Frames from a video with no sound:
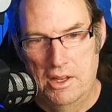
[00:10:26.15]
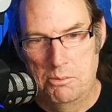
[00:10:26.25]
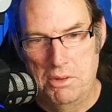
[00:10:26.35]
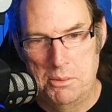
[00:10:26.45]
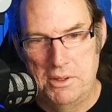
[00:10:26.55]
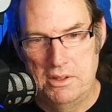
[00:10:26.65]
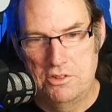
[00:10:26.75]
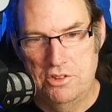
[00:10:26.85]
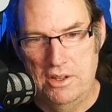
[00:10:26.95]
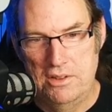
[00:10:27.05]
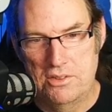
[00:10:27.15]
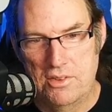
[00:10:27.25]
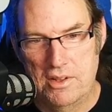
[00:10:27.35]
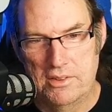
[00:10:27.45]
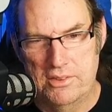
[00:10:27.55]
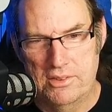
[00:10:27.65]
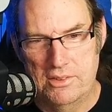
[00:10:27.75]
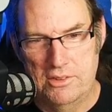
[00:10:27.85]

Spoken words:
maybe change this